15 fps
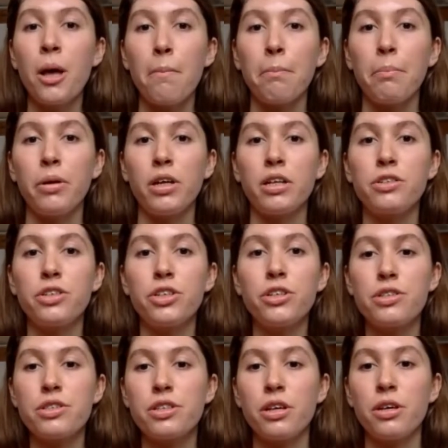But
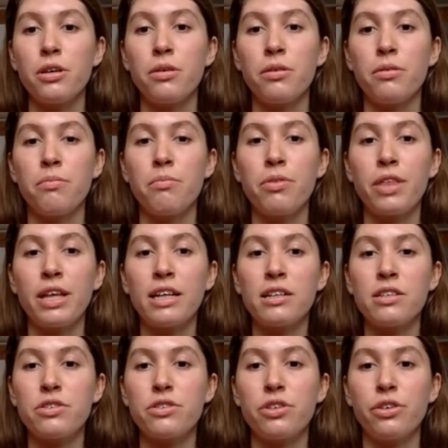just some things
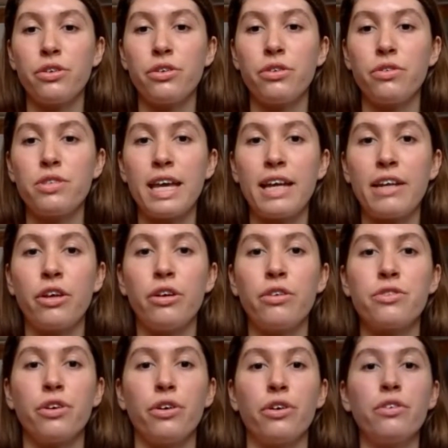to take note
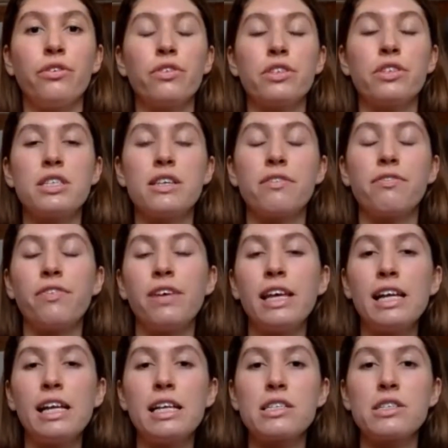of. Does it feel
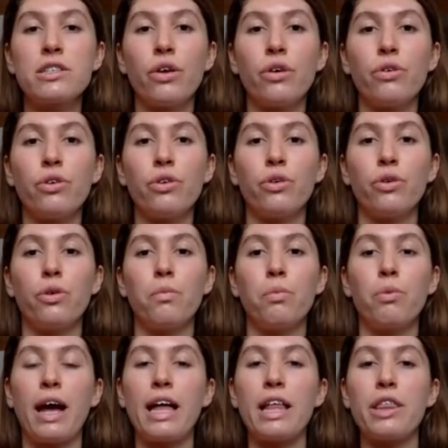as though your
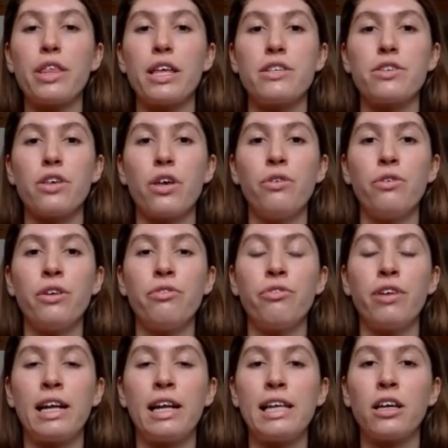breath is only
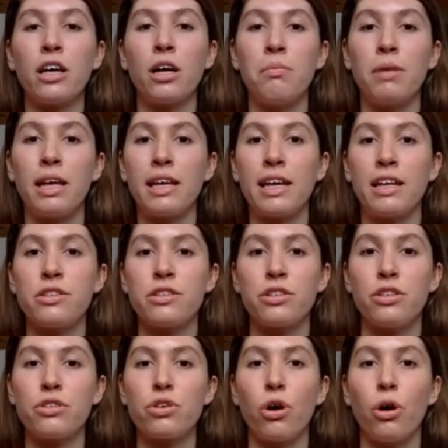really coming into the
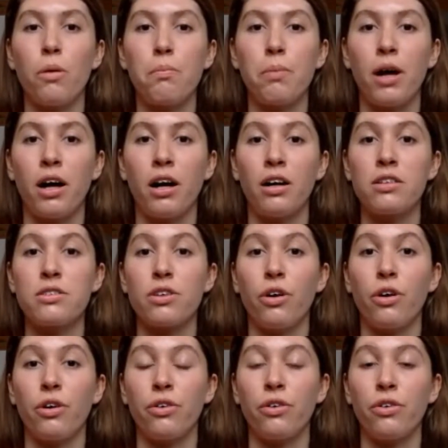top part
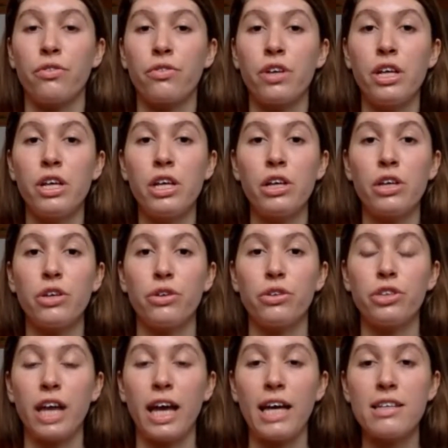of your
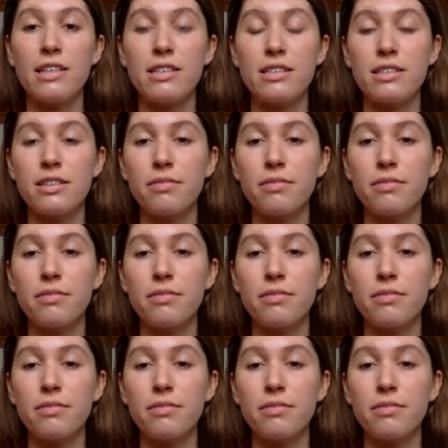chest?